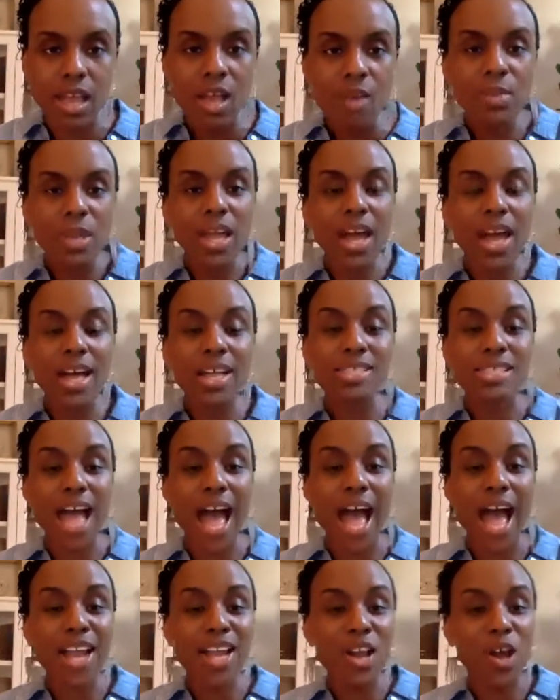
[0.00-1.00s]
Because
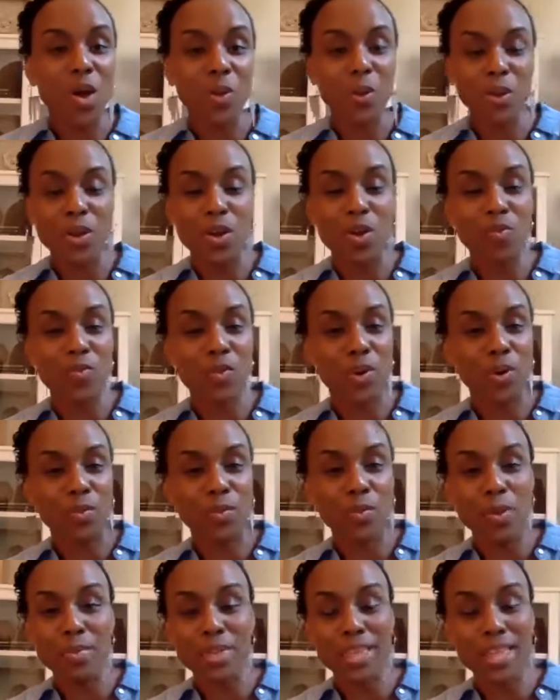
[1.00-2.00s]
I know, for
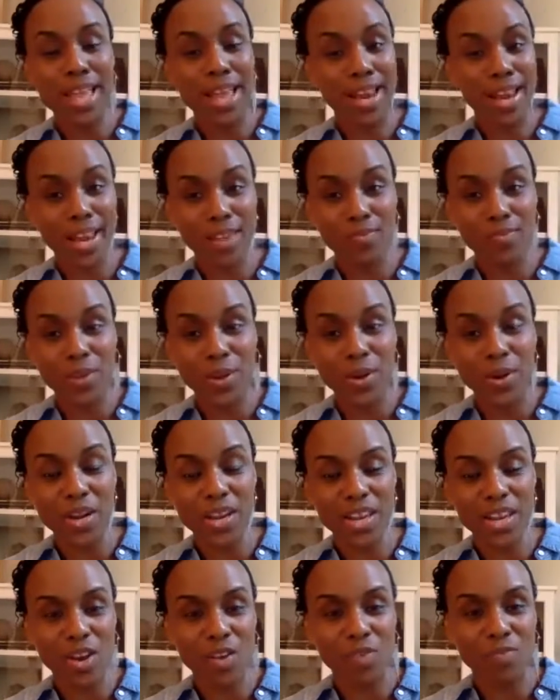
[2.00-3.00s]
women that if you're
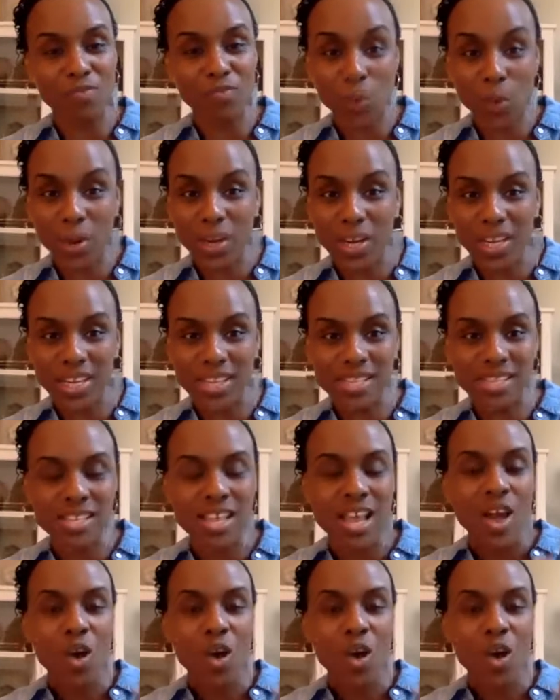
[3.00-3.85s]
in your 40s,